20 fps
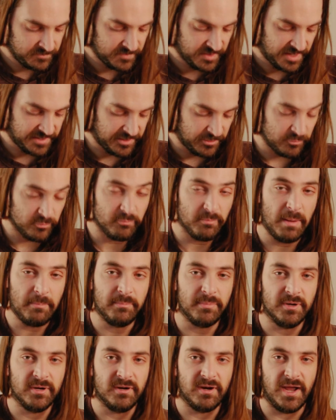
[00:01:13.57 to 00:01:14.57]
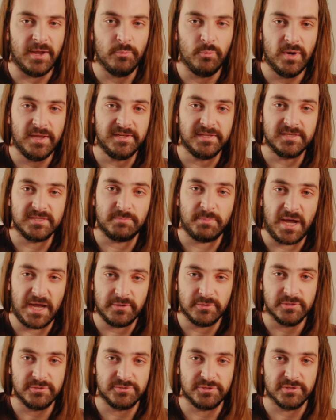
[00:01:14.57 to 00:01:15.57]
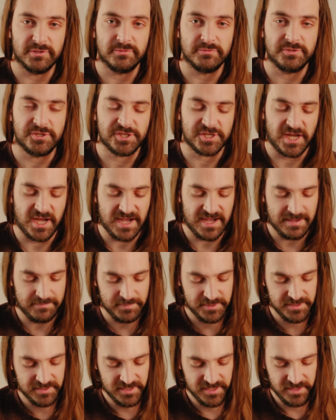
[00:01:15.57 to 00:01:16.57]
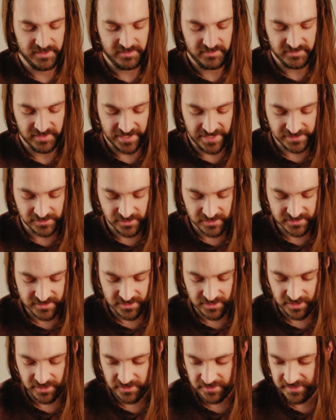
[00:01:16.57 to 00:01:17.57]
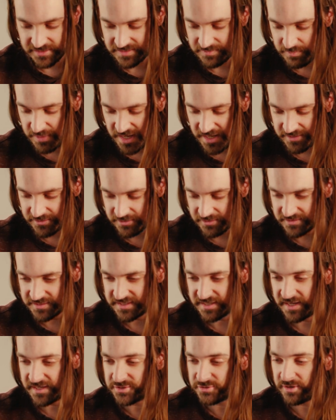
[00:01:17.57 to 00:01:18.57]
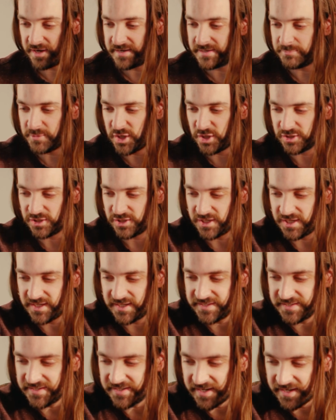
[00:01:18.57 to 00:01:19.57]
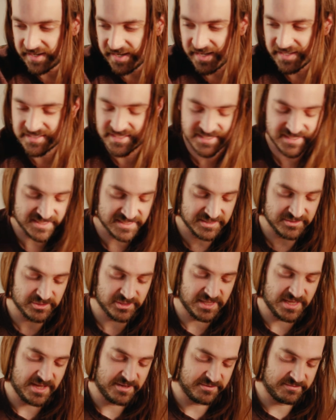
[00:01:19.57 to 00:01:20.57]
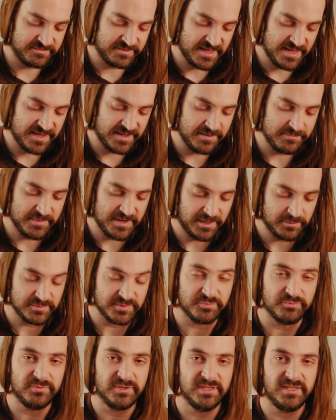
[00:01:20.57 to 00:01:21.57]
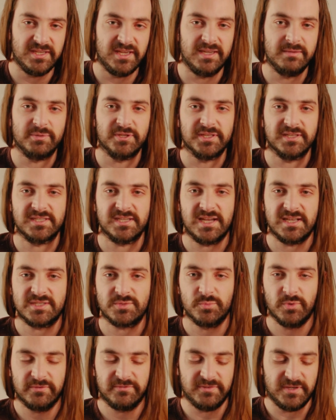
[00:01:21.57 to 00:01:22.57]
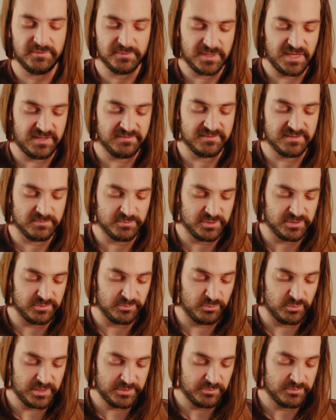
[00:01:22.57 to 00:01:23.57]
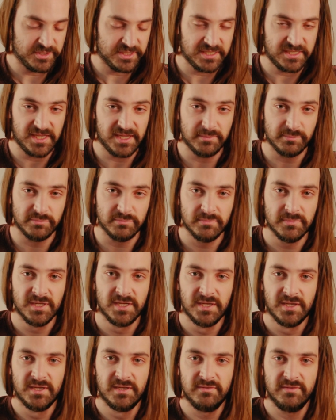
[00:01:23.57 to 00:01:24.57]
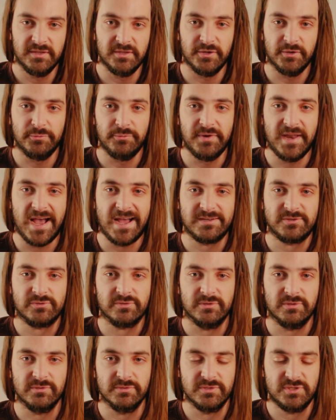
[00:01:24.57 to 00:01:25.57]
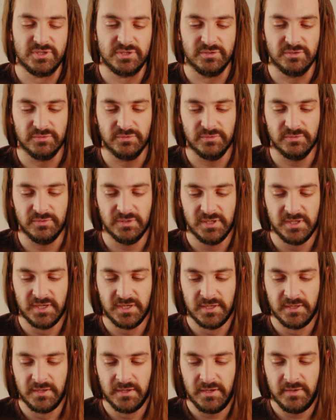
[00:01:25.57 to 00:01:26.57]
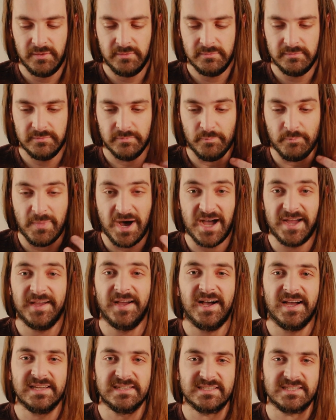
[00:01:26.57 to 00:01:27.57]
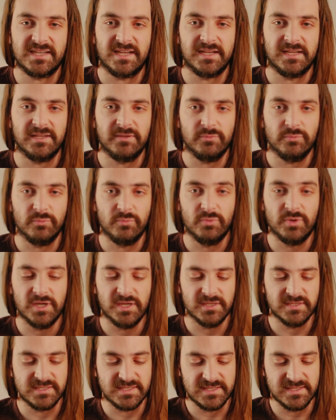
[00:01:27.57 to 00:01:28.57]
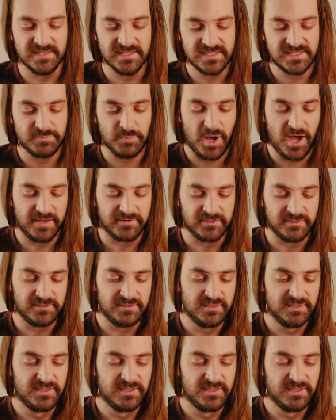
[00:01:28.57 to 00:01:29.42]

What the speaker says: And I remember I went into Pyrodrone's shop and I looked at all his models and I tried them all on and I got signal out of them and I was really able to test what felt comfortable and what really came, natural to my eyesight was this model.